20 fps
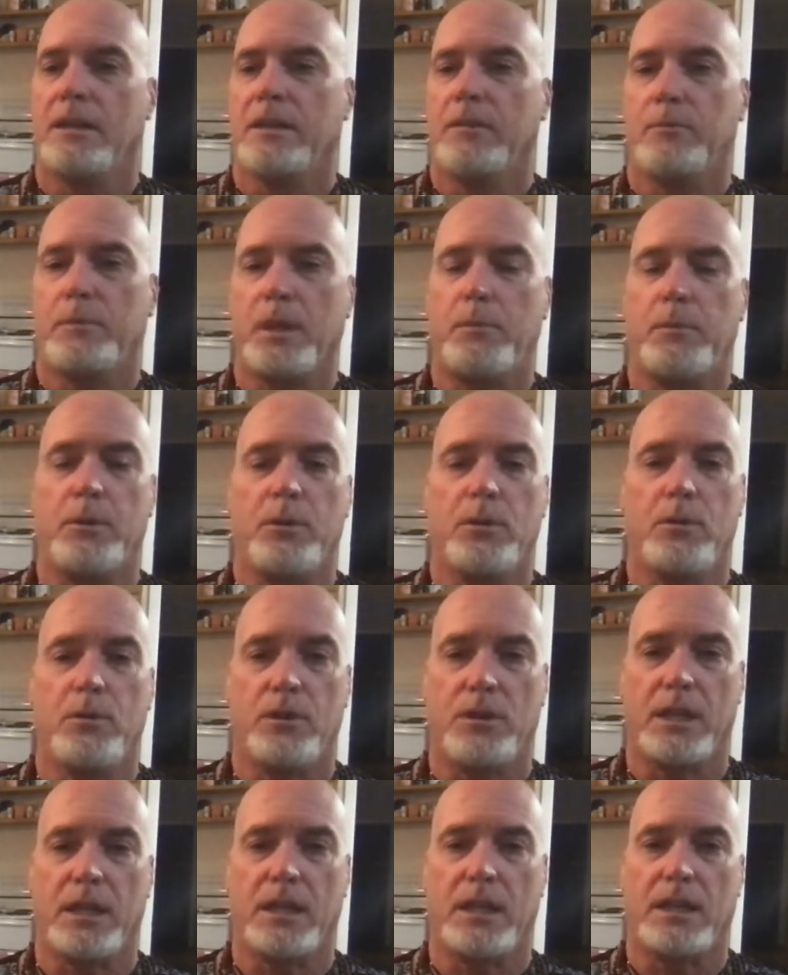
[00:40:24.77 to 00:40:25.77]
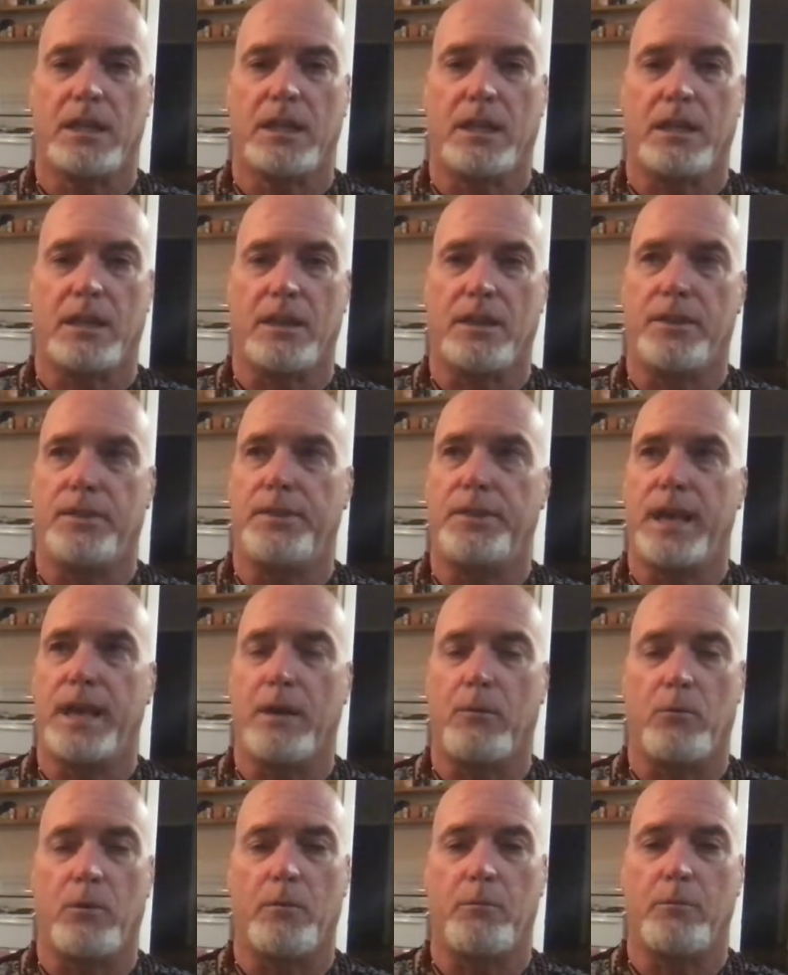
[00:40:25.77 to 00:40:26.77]
people who think that
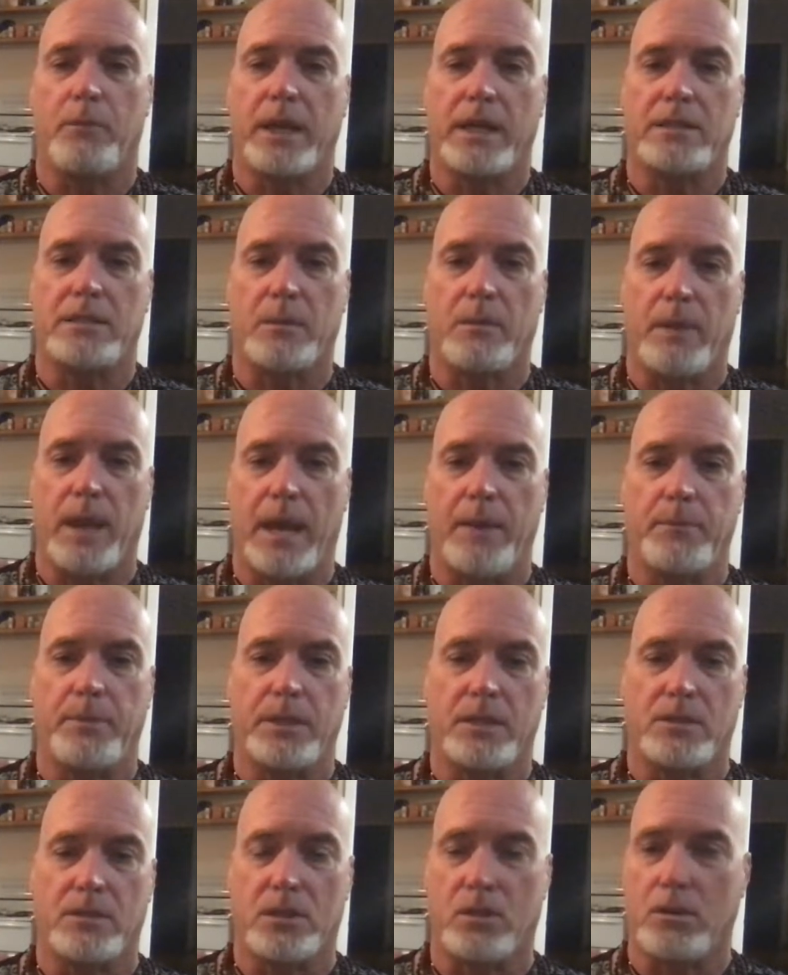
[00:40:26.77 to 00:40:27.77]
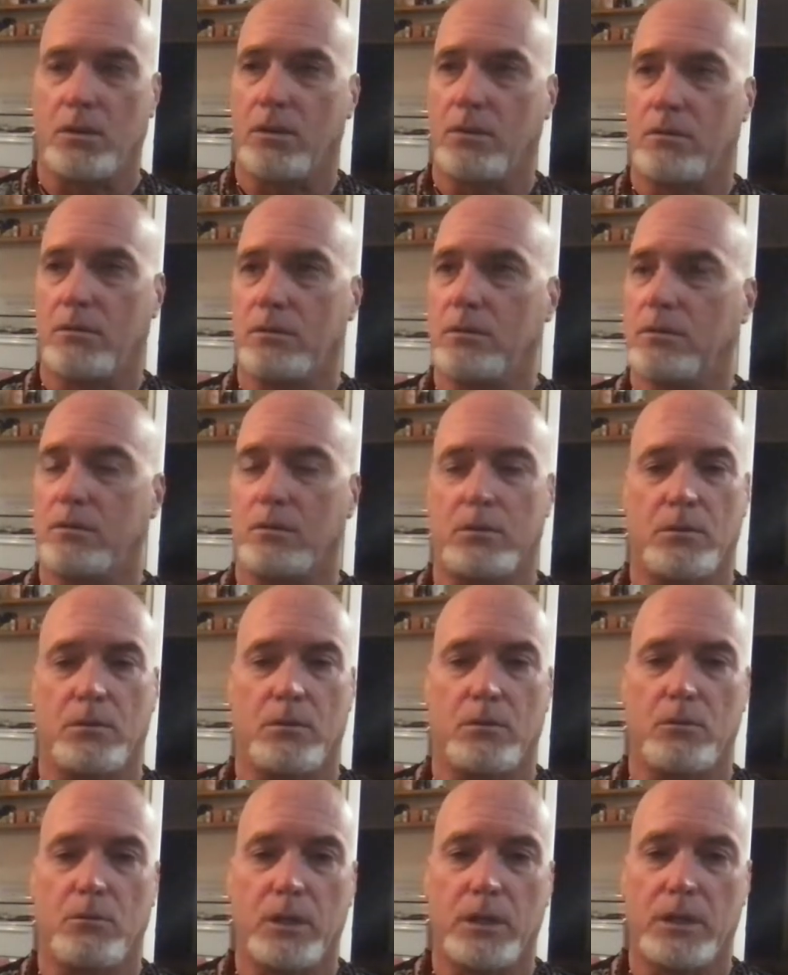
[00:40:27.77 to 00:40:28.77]
what makes them happy is to
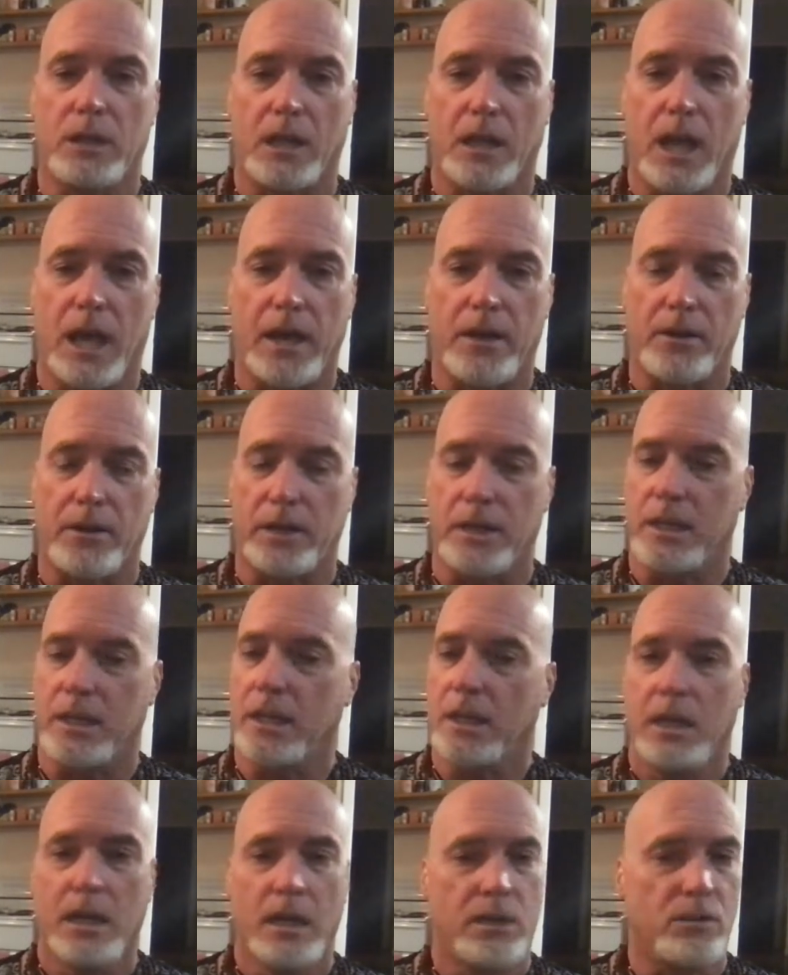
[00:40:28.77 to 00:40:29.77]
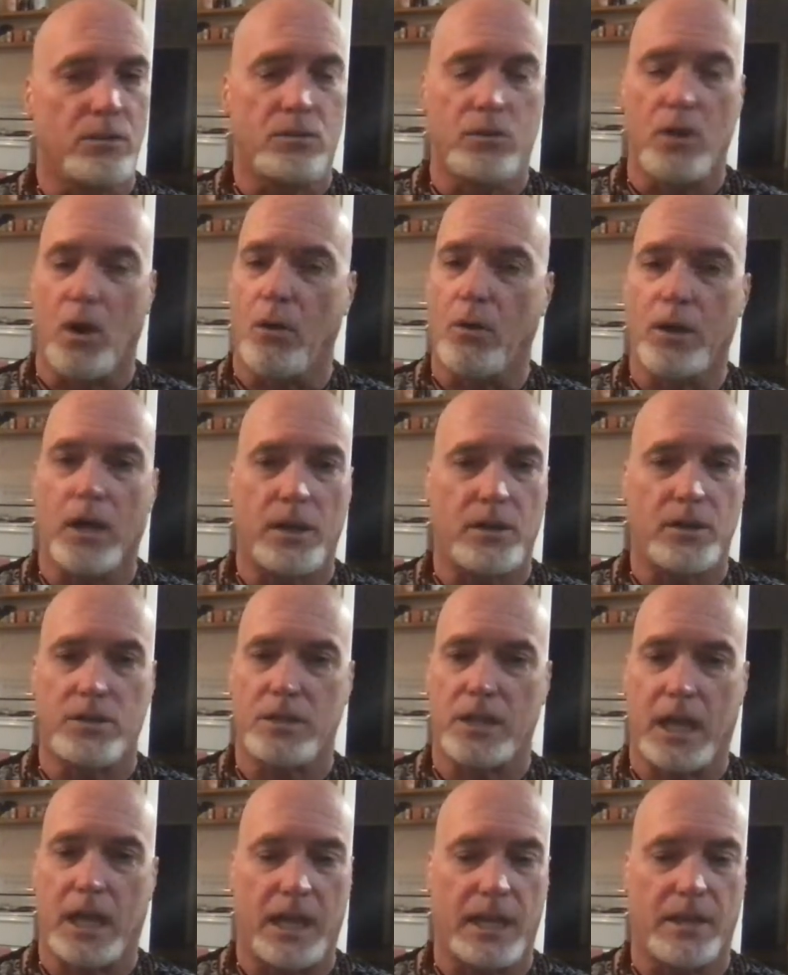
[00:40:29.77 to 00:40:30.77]
win the lottery don't
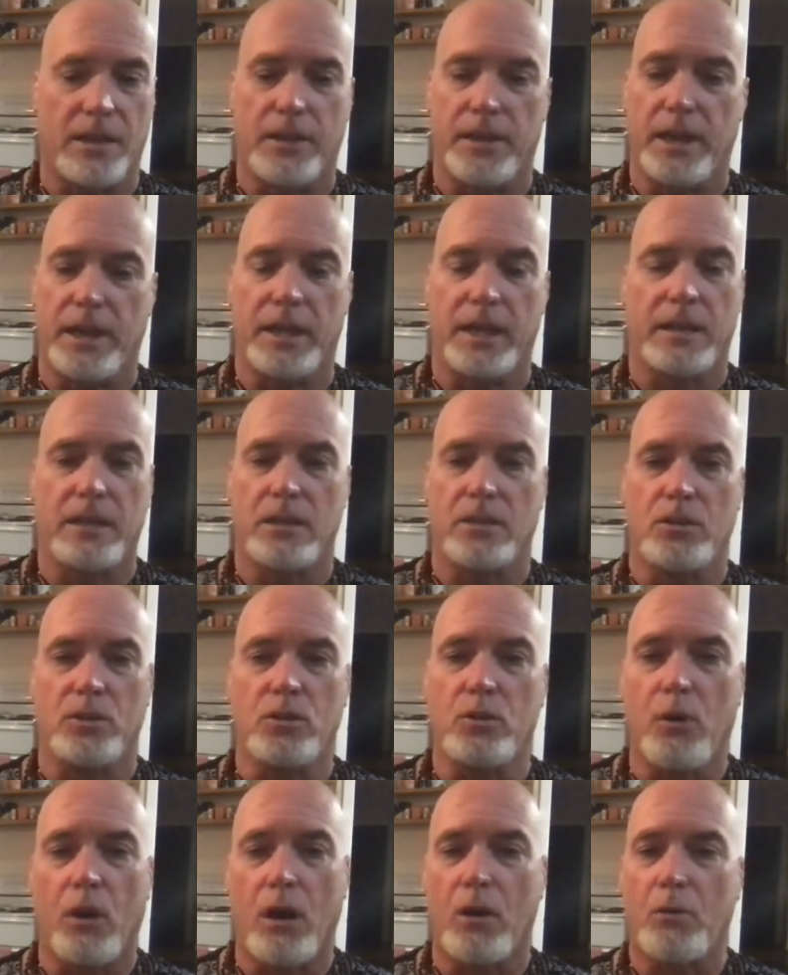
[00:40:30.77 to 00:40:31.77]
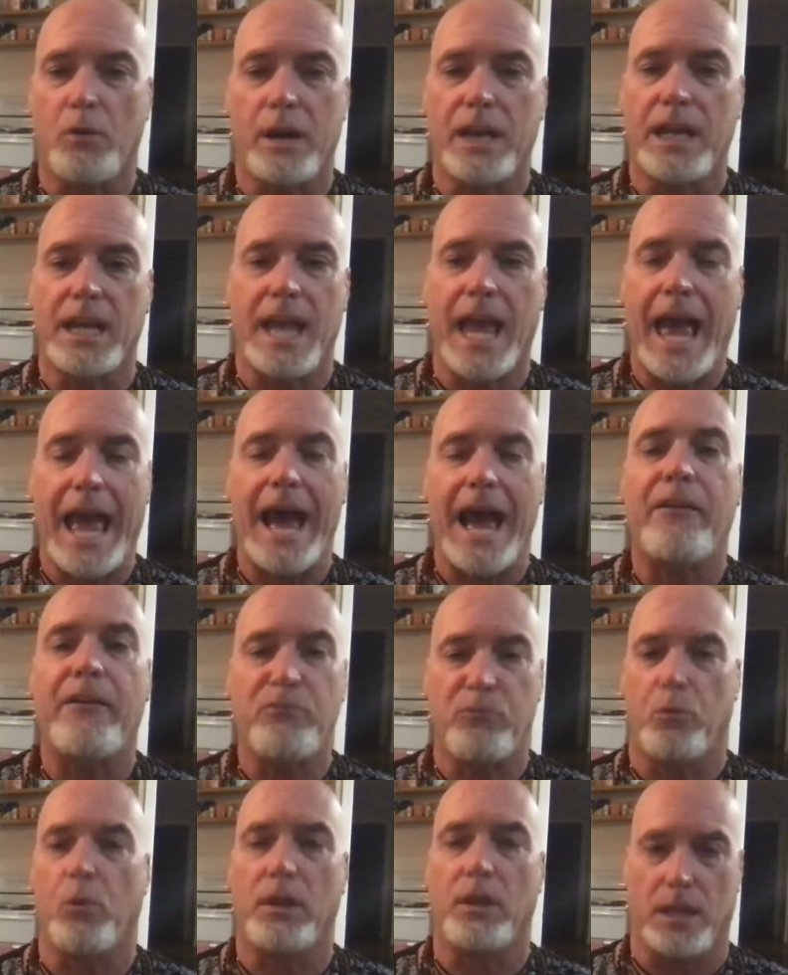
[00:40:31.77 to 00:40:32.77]
understand that you already have
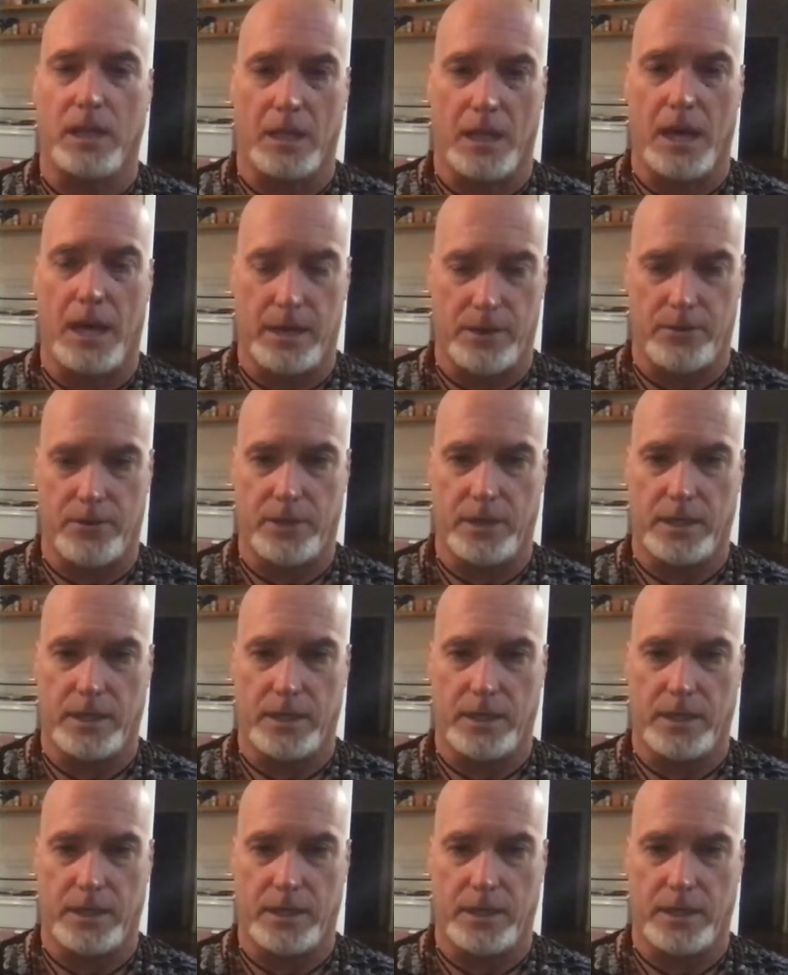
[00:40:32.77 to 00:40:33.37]
won the lottery.